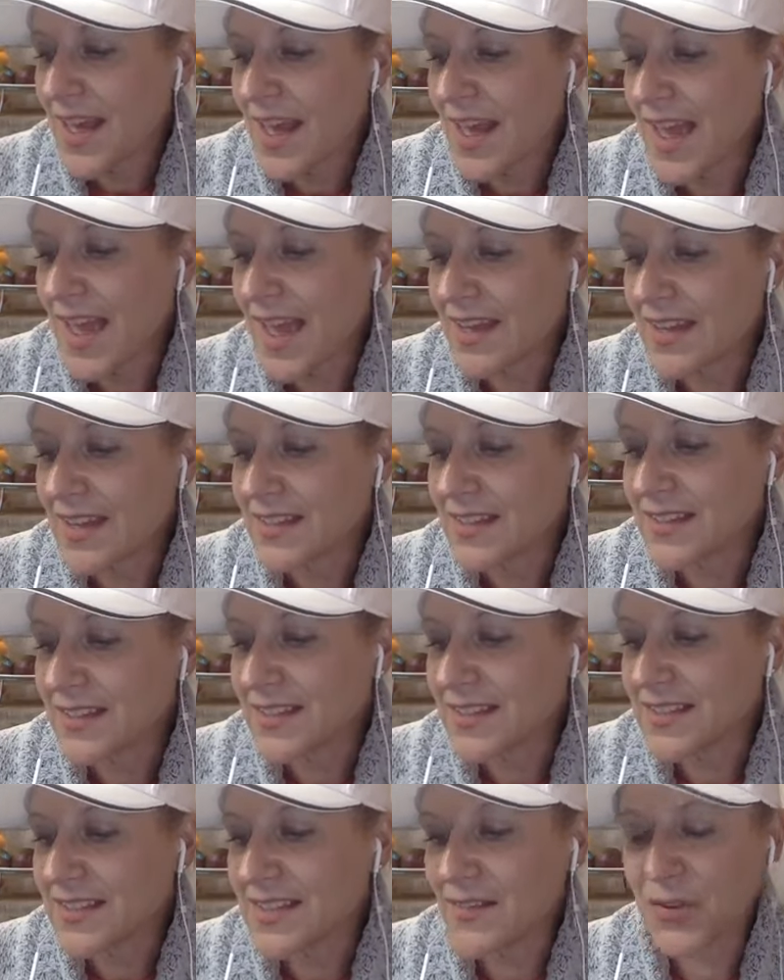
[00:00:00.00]
And
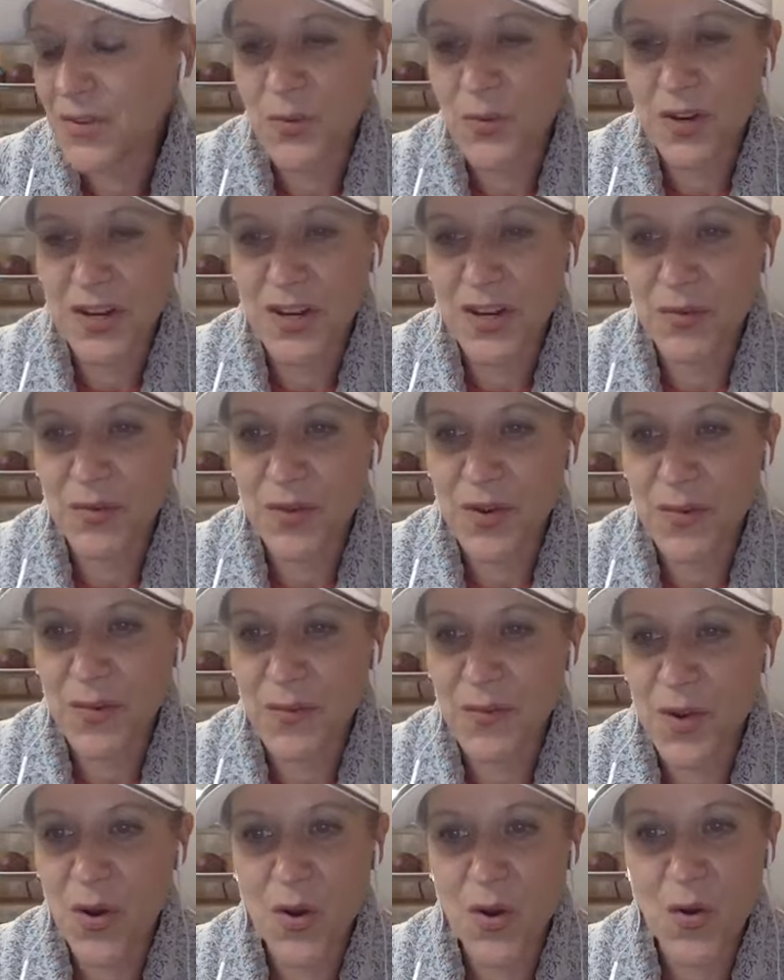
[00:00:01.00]
if you're working
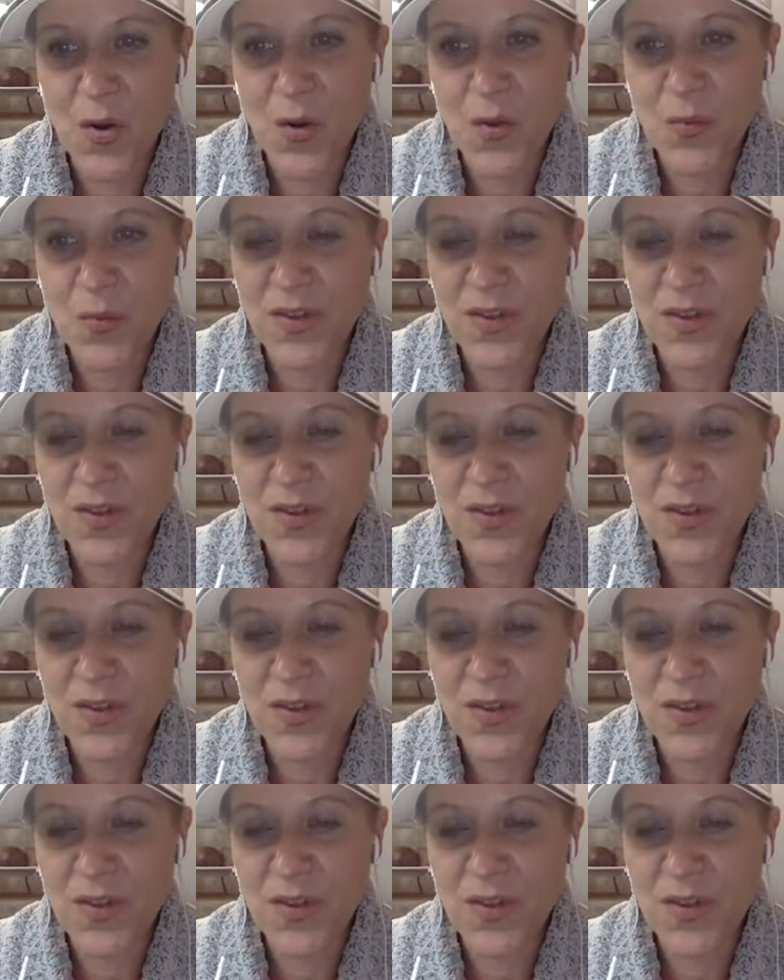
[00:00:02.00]
from home,